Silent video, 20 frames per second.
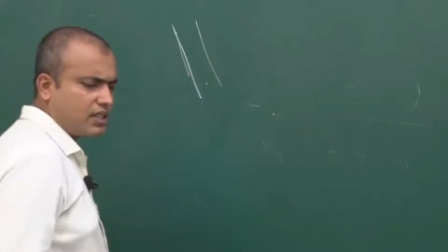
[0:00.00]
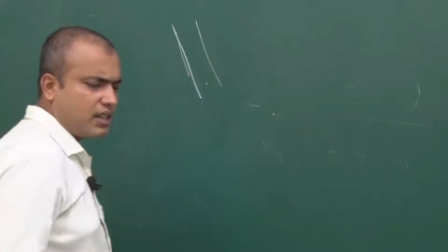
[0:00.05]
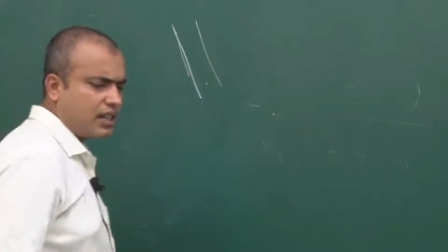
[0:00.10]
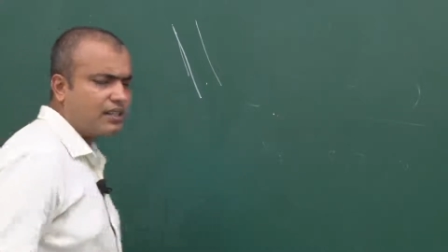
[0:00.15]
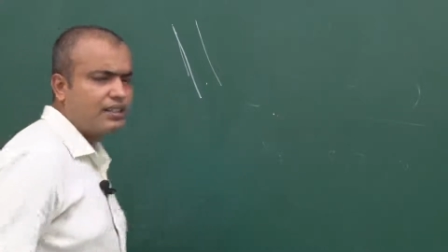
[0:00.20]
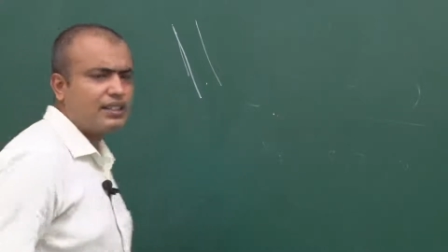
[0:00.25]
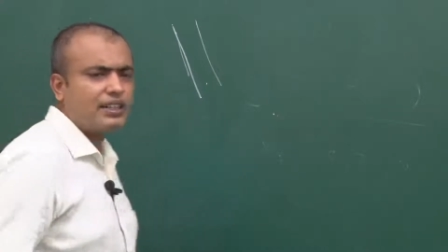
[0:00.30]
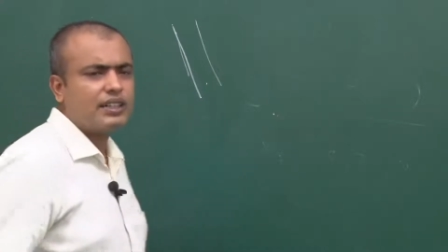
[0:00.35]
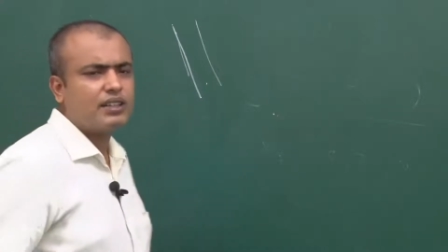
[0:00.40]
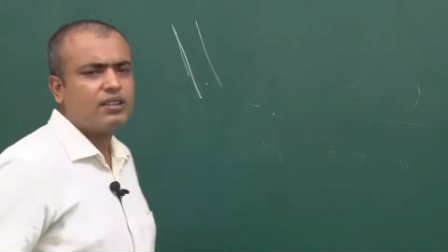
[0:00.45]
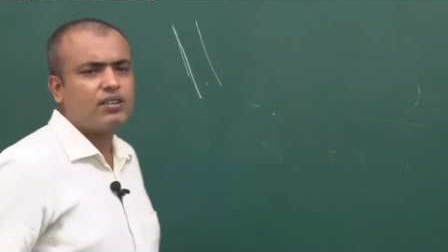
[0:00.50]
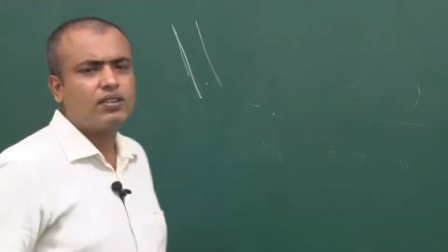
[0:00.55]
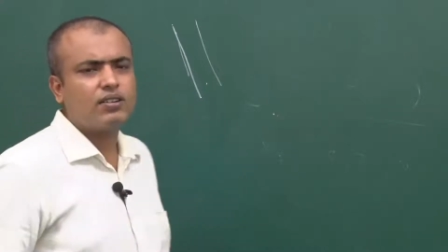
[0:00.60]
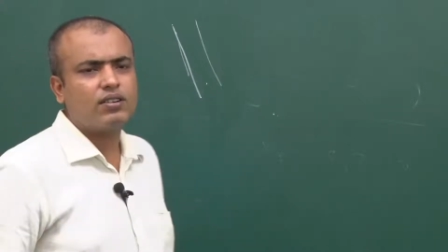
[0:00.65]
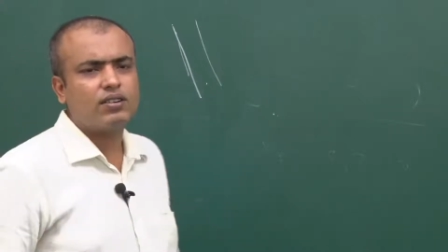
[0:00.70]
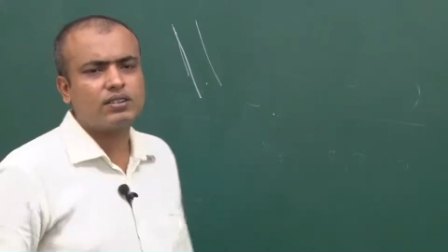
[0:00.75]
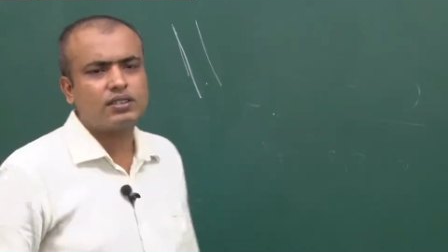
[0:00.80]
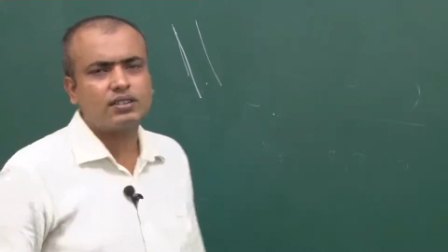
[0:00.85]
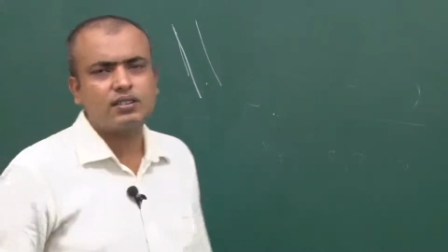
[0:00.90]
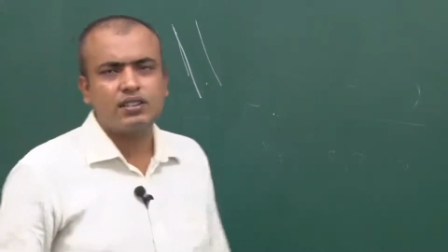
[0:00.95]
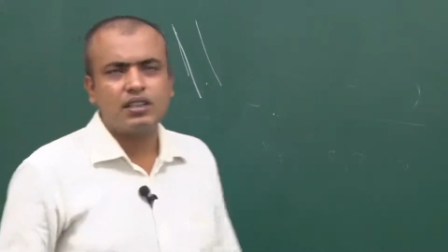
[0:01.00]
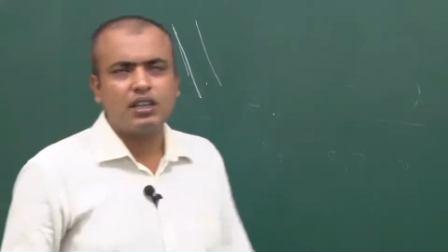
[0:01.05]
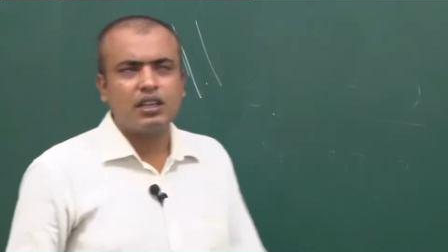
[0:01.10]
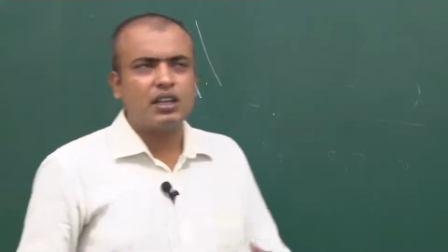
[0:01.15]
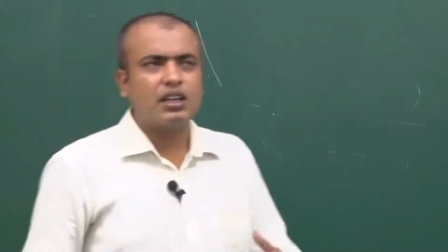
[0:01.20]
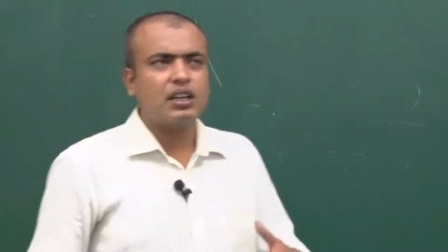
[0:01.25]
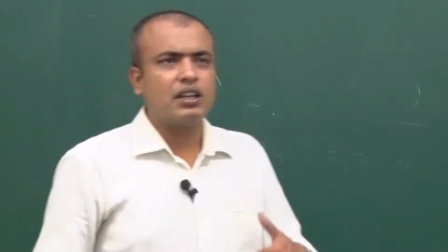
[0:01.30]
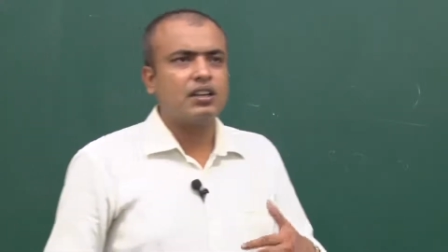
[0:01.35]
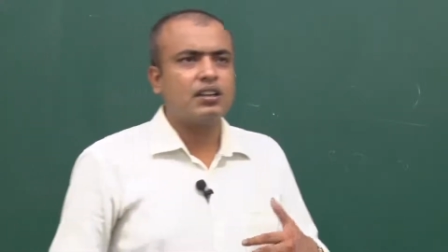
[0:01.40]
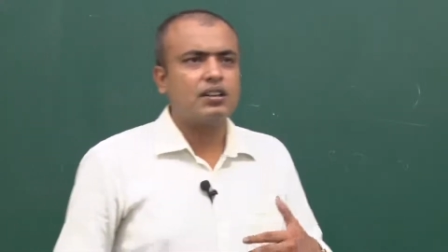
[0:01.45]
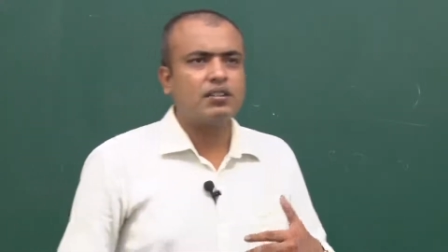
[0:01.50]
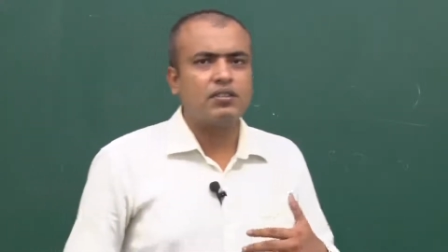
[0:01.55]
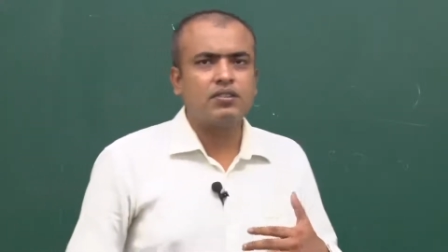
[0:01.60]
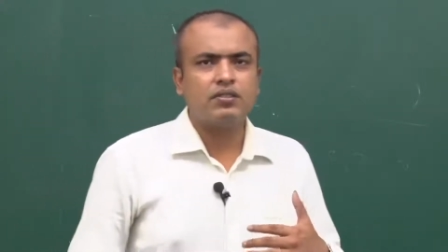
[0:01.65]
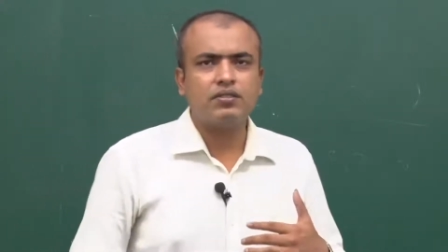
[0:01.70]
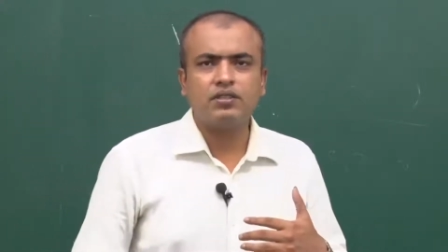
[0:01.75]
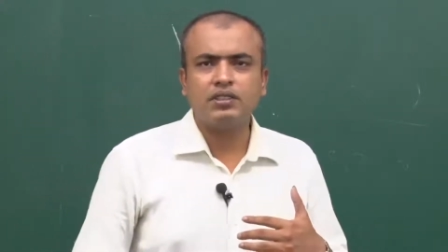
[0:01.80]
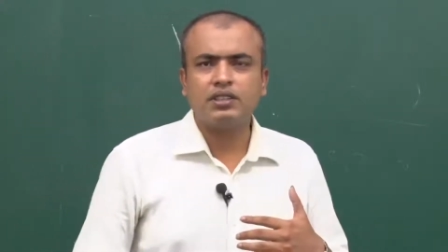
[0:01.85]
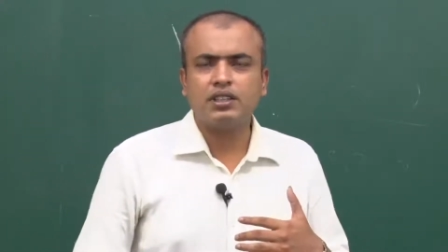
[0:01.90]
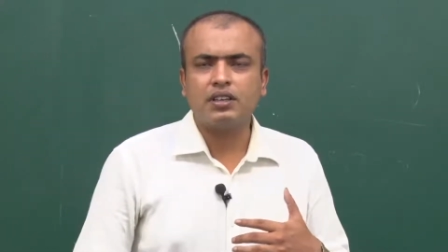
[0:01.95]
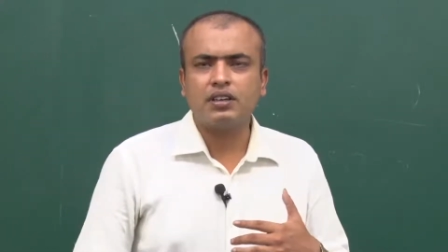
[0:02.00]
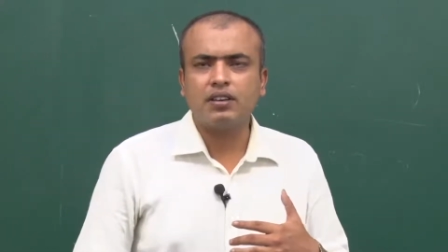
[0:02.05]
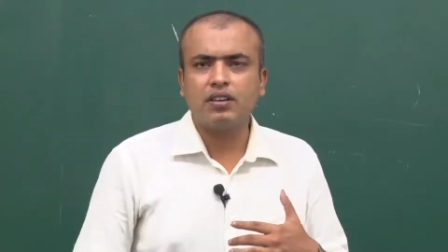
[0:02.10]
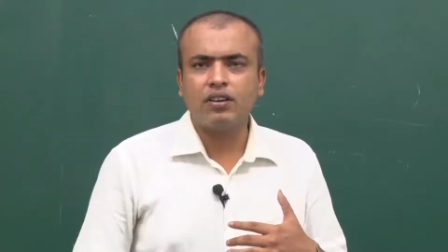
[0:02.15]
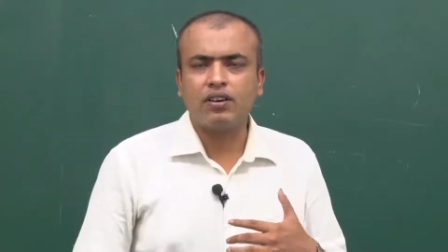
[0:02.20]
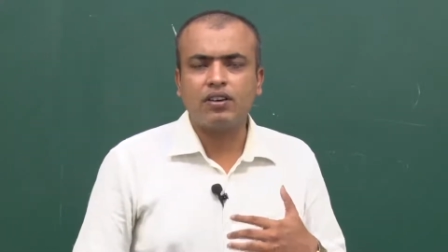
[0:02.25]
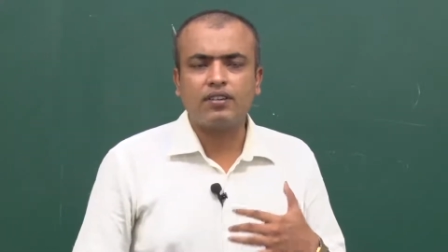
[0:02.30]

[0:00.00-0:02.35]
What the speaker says: learn that error logs in with a lot